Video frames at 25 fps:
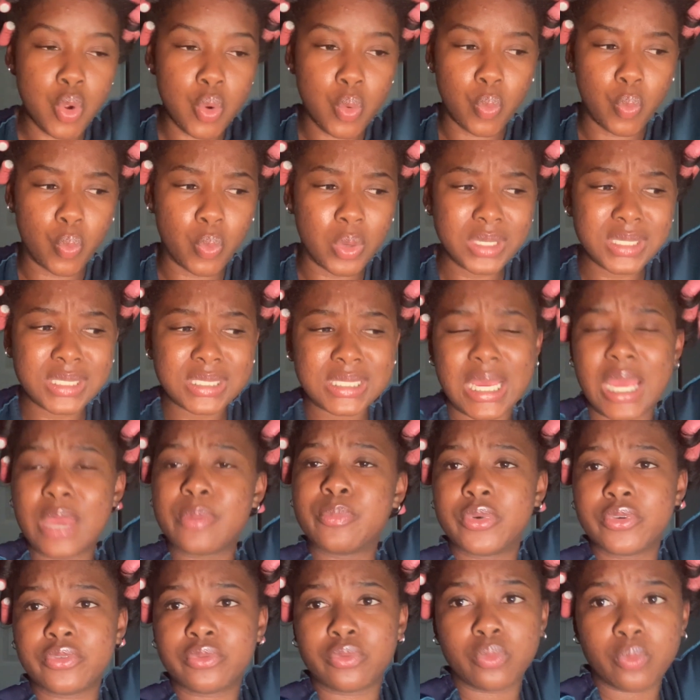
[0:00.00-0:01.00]
what type
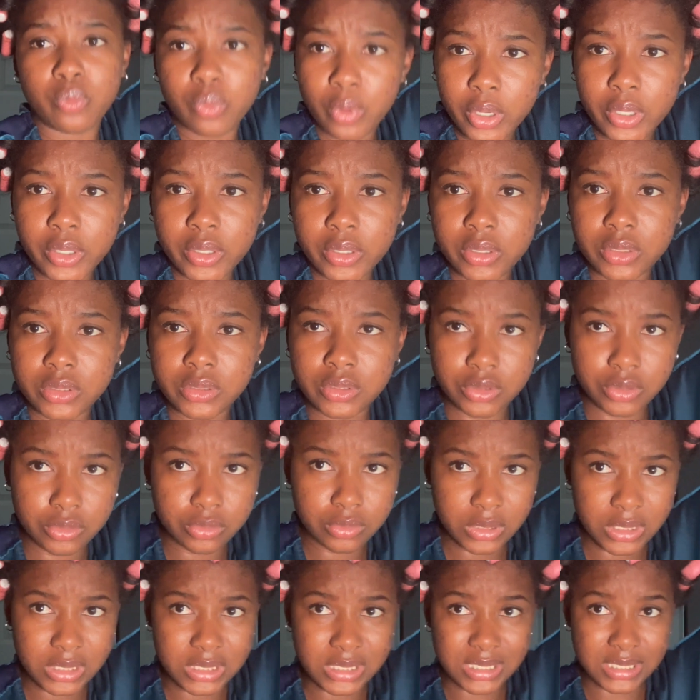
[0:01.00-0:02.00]
of work do you
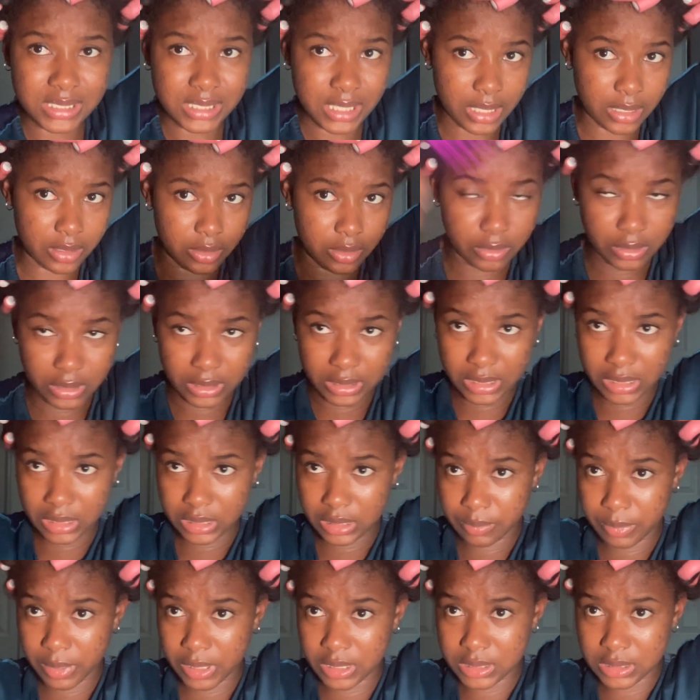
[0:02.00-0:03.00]
need to take a daily
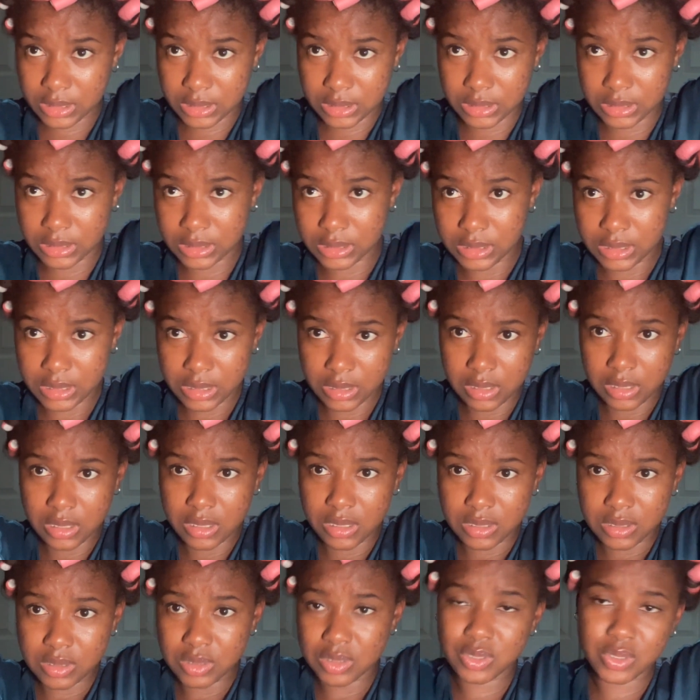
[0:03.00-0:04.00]
basis
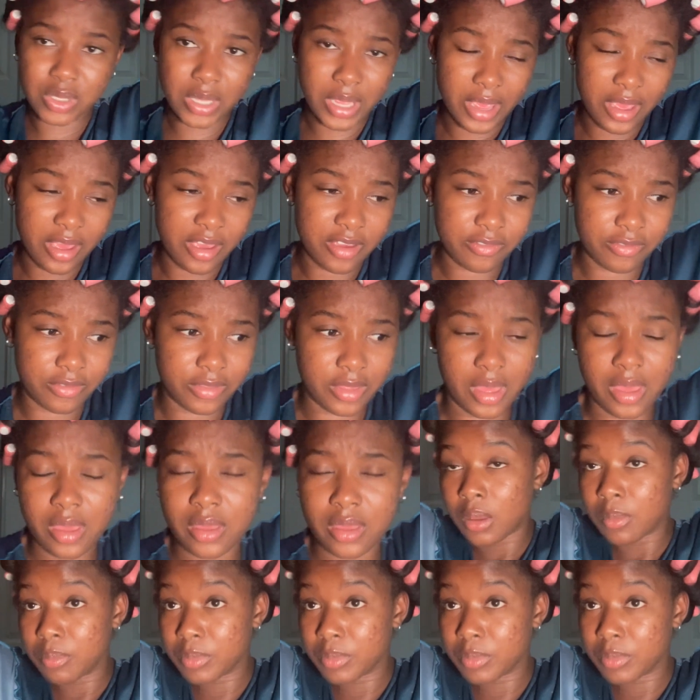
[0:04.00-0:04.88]
to have that?